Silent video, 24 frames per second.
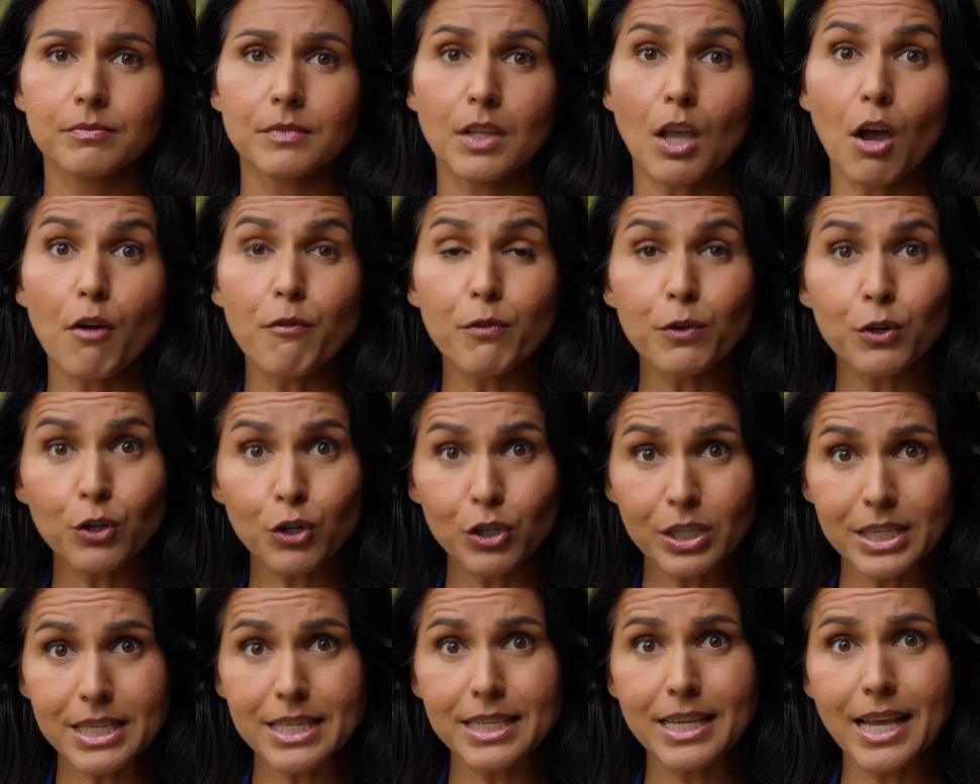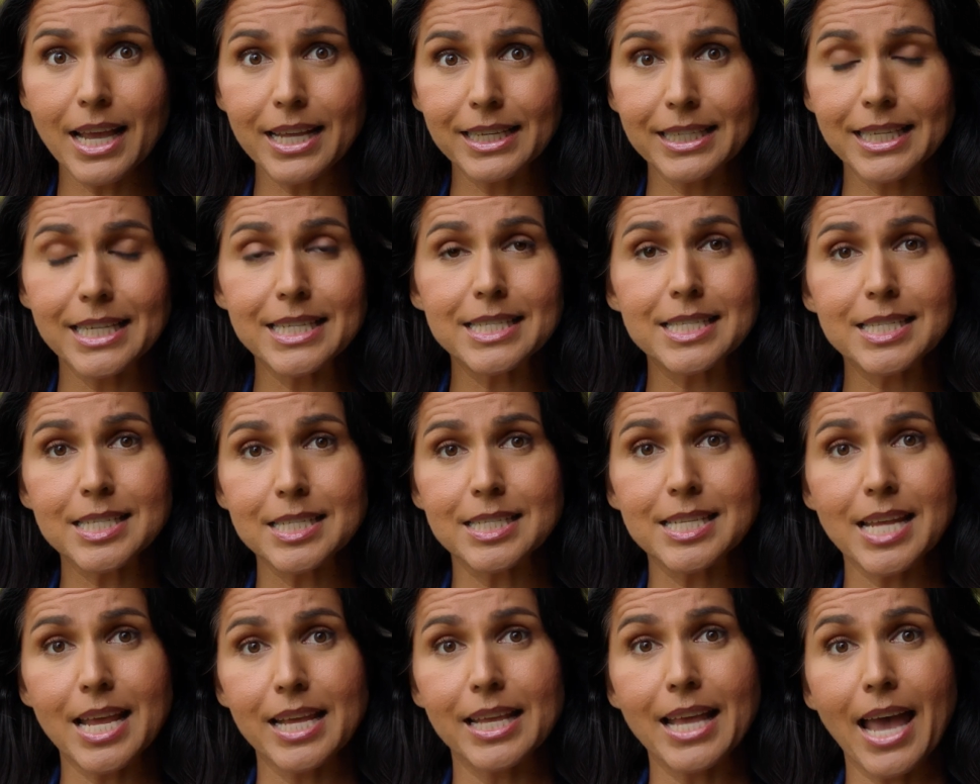Governor Ige needs to
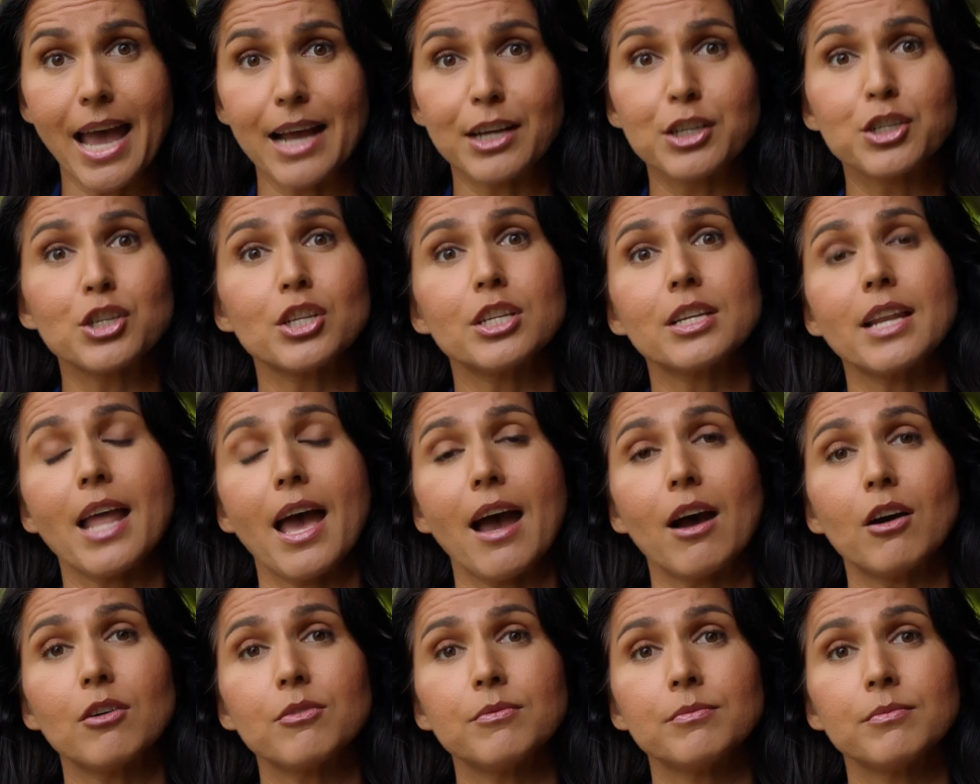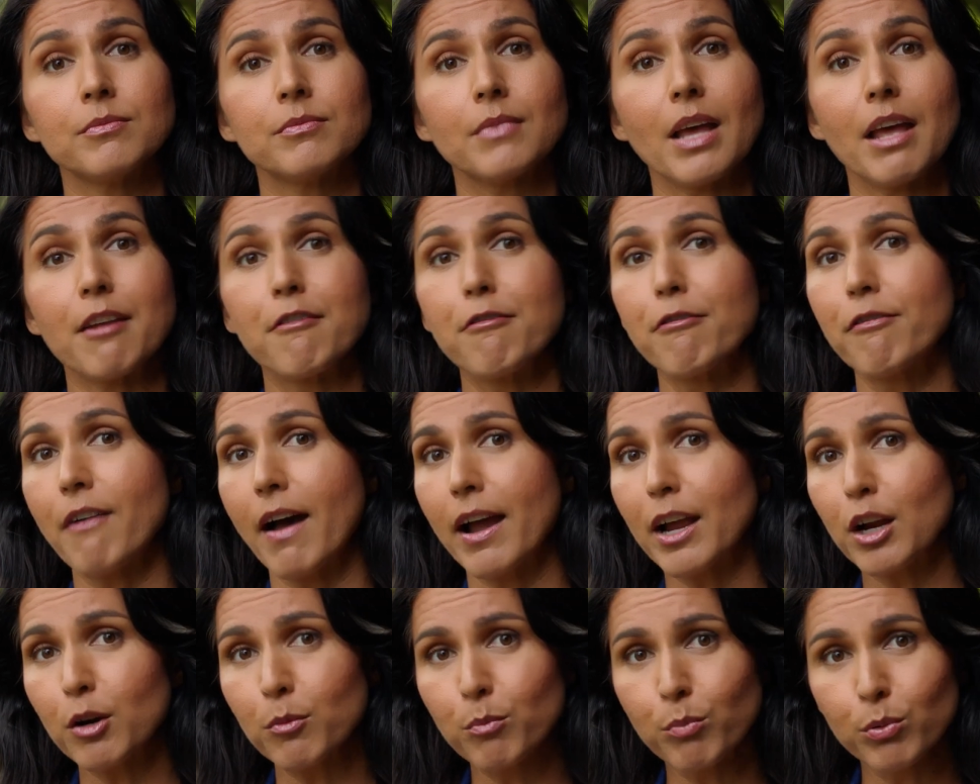take action now and
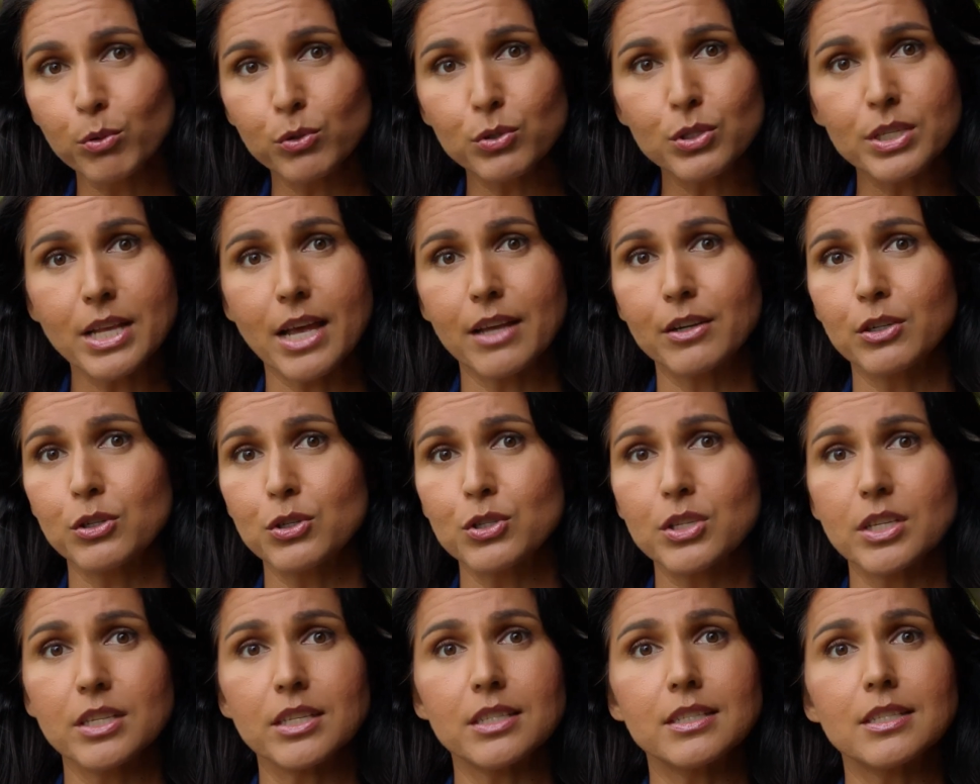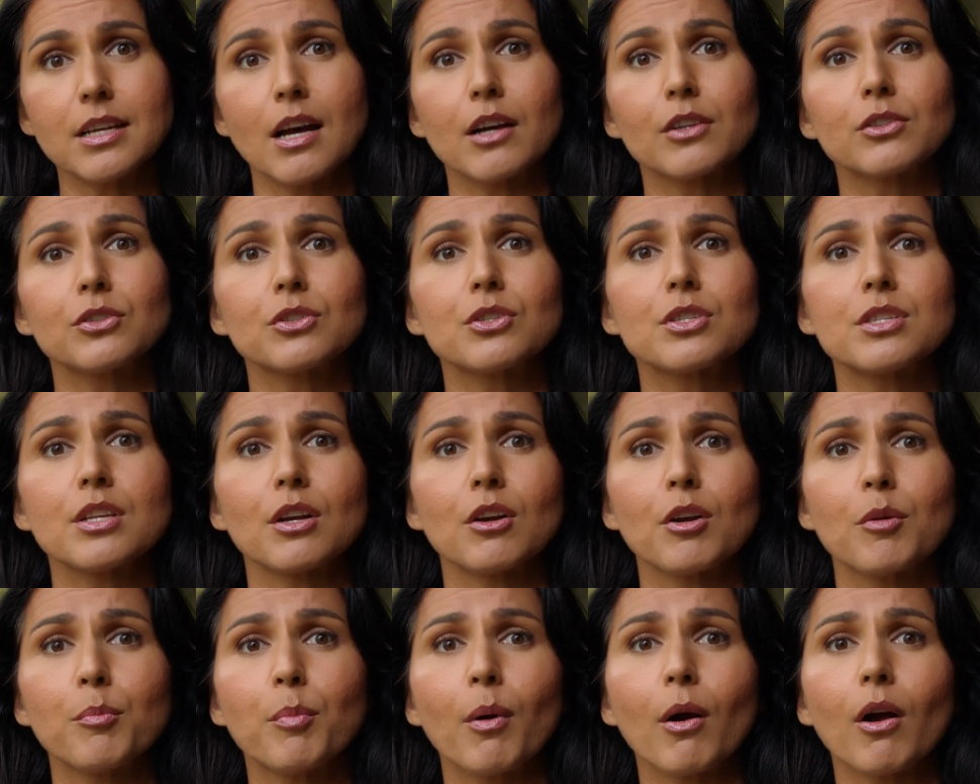fire Bruce Anderson and Dr.
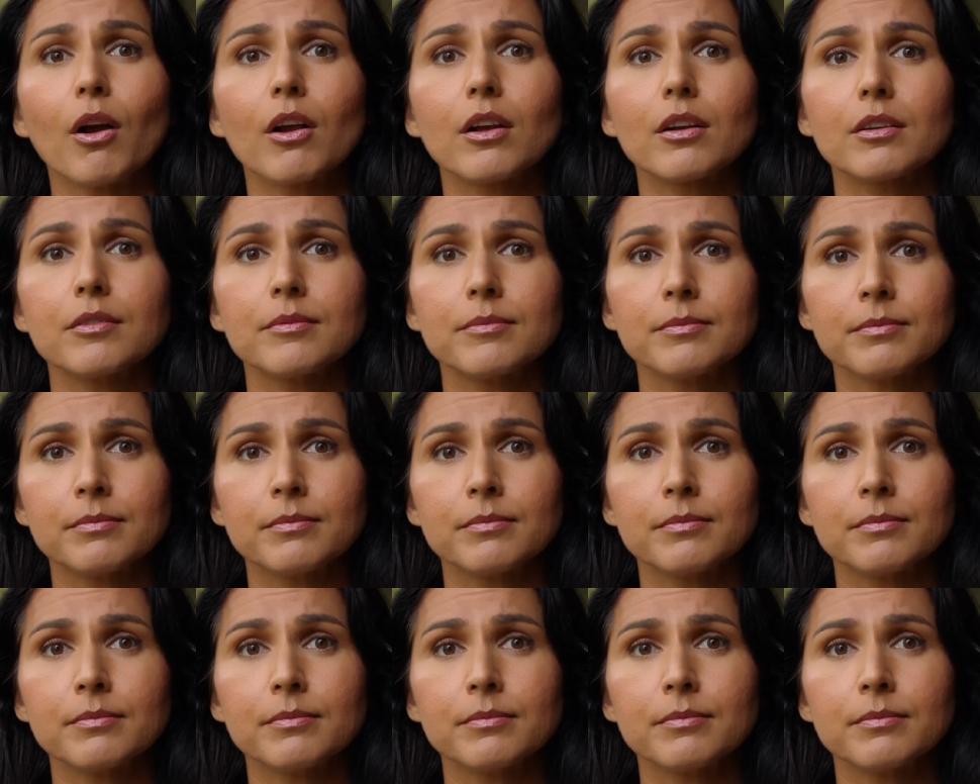Sarah Park.